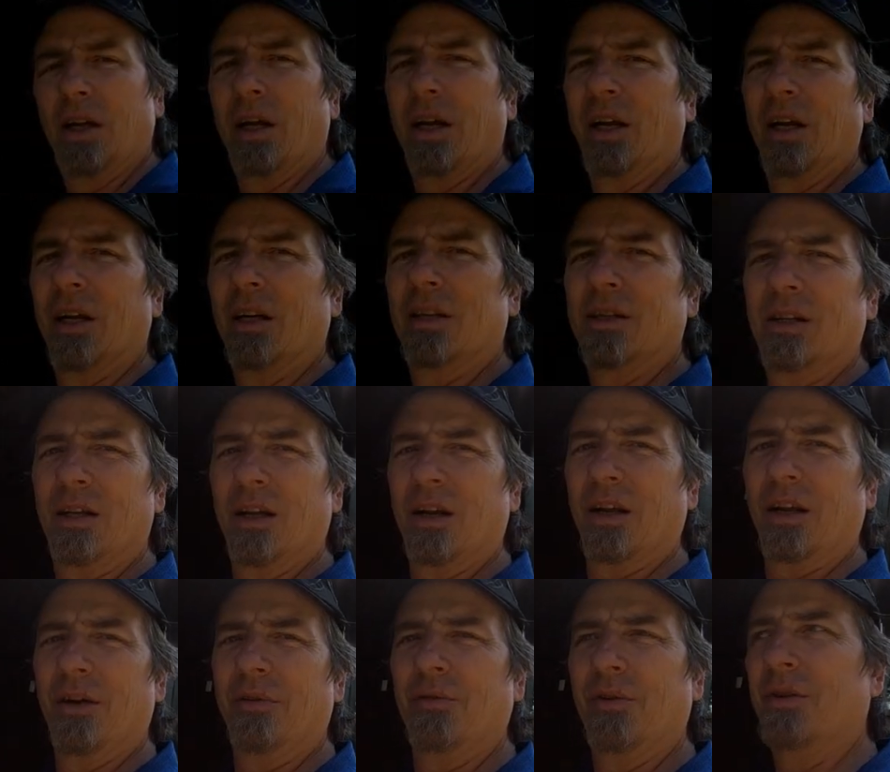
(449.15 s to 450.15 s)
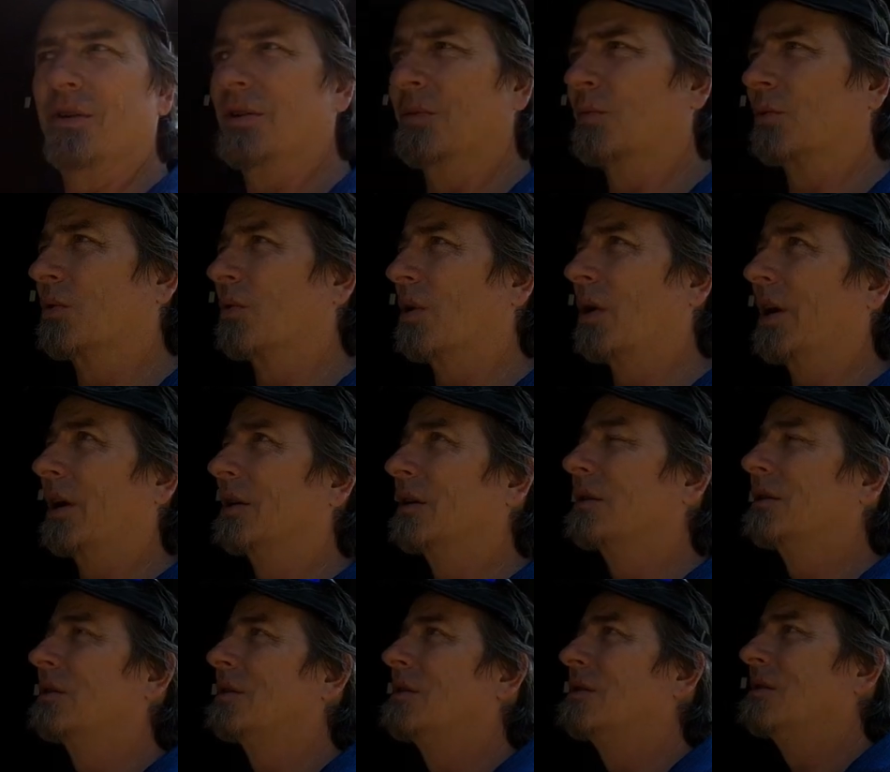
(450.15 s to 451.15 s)
and it's going to give you some great
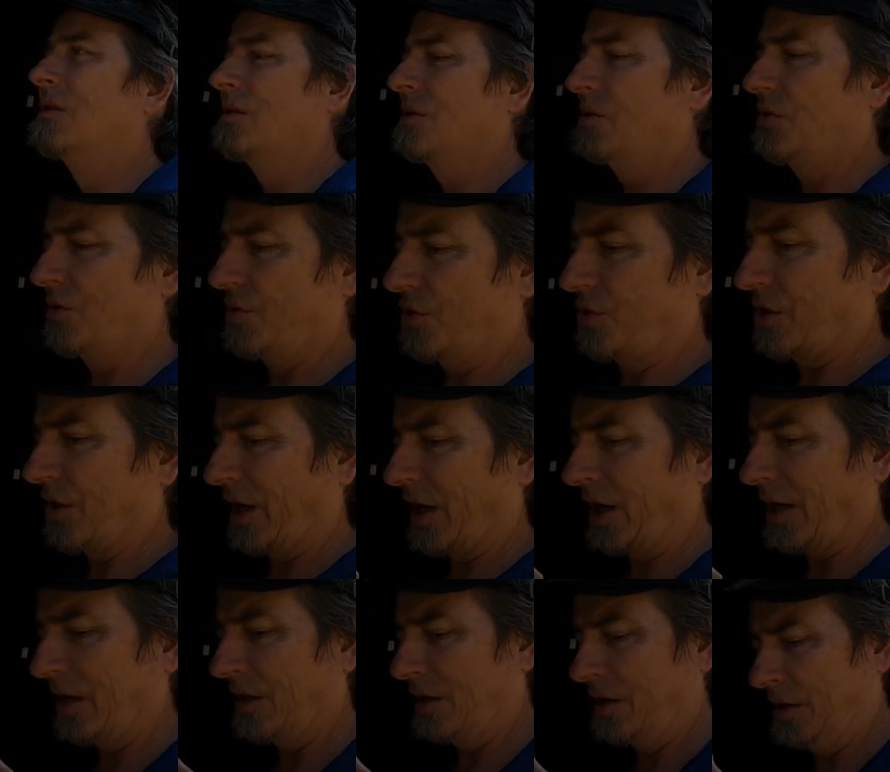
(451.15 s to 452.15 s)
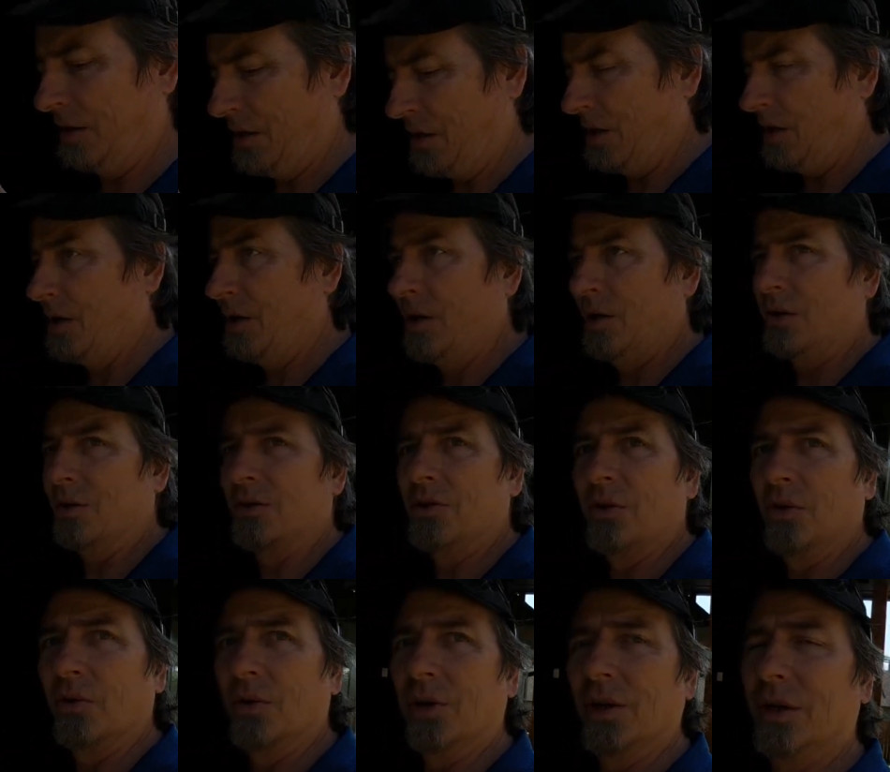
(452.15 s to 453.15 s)
shade
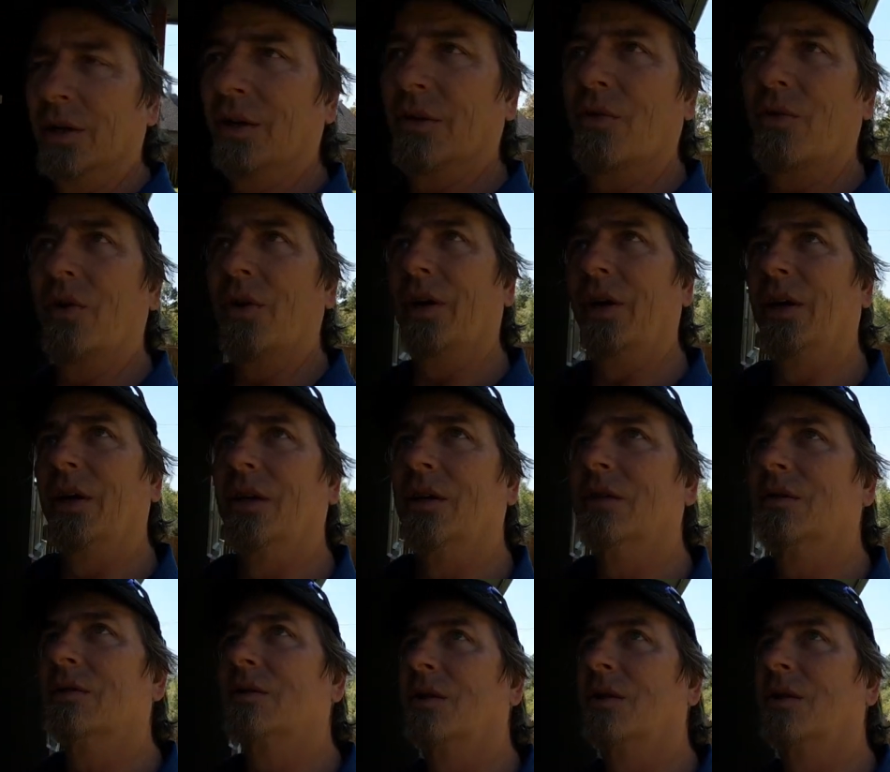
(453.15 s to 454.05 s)
during the